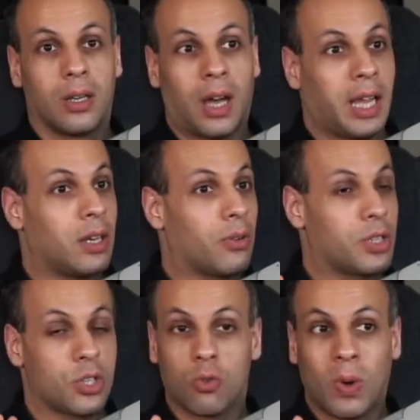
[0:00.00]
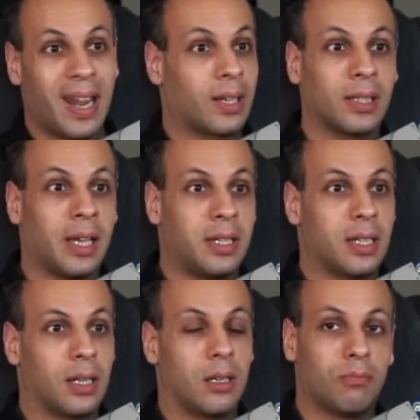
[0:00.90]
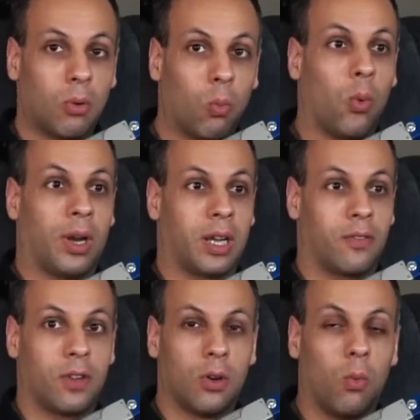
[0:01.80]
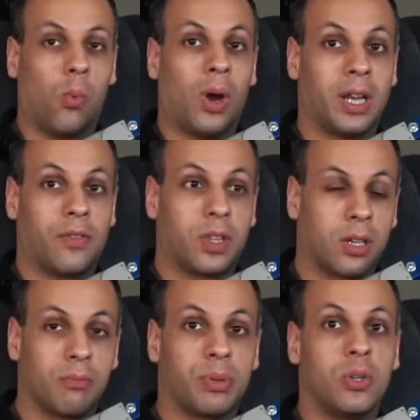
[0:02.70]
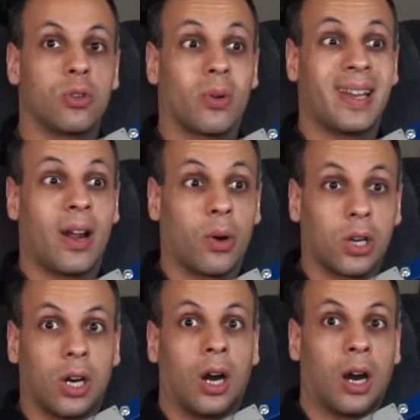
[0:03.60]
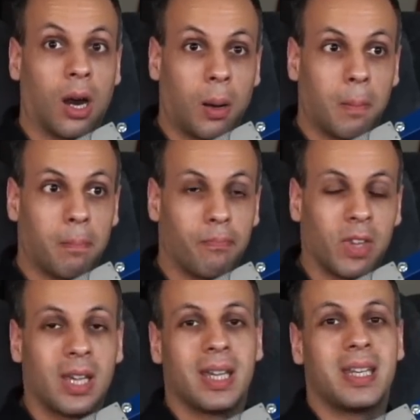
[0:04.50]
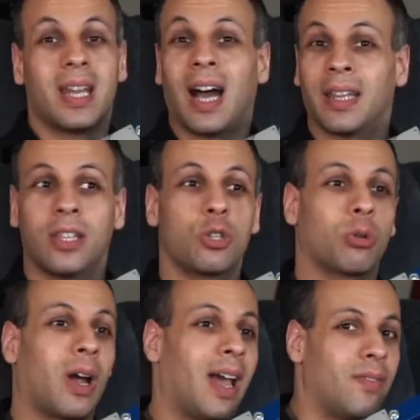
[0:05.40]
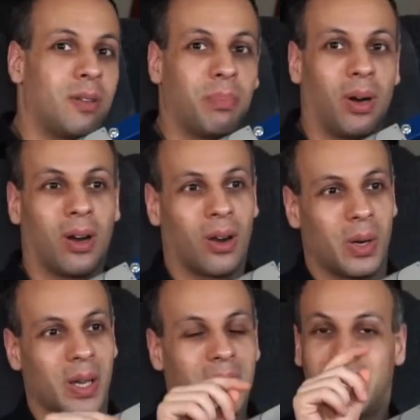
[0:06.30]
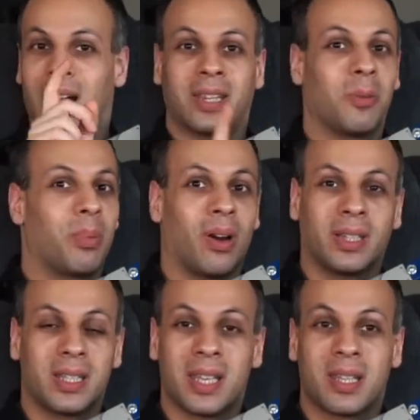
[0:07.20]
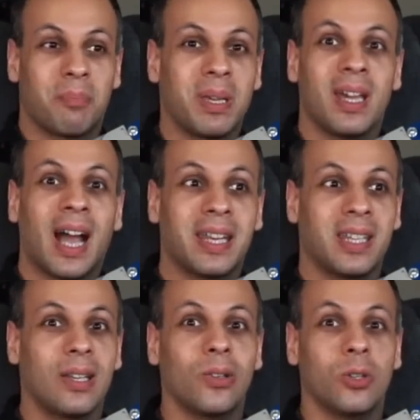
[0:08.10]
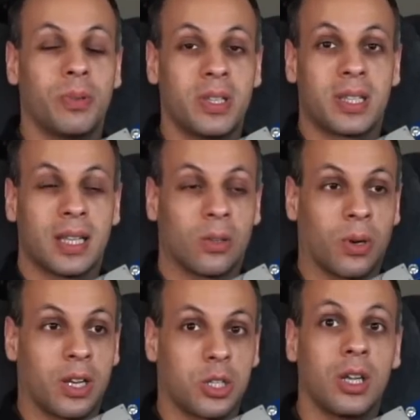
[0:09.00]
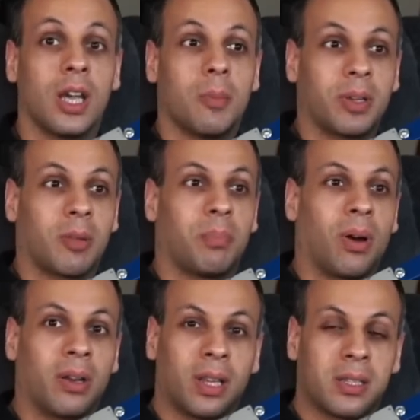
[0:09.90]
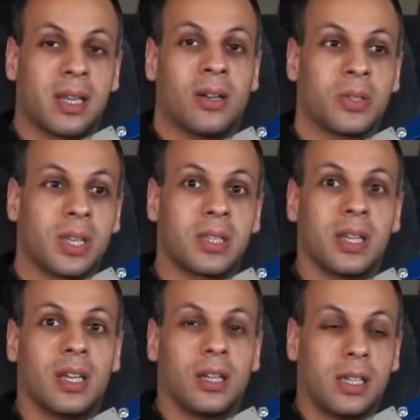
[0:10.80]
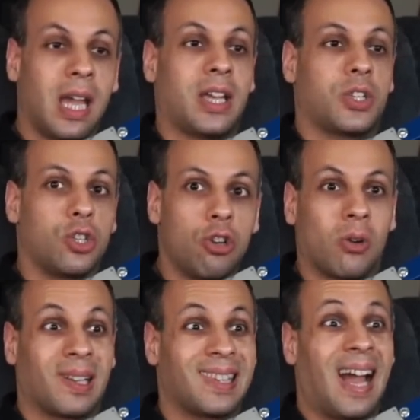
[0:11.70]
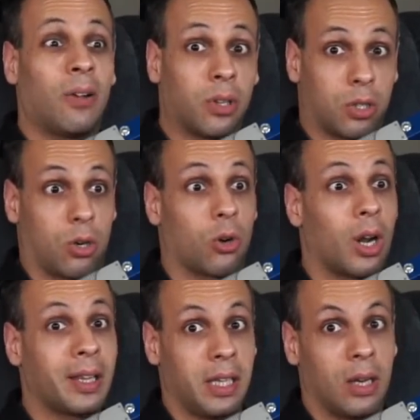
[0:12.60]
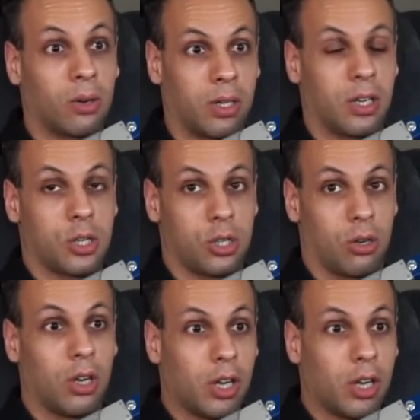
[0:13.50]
I know this is a radical idea, but what if? What if the computer in our car not the driving part, not the part that sets the PID loop and acceleration, but the part that tells us, yes, you're allowed to turn on the air conditioner.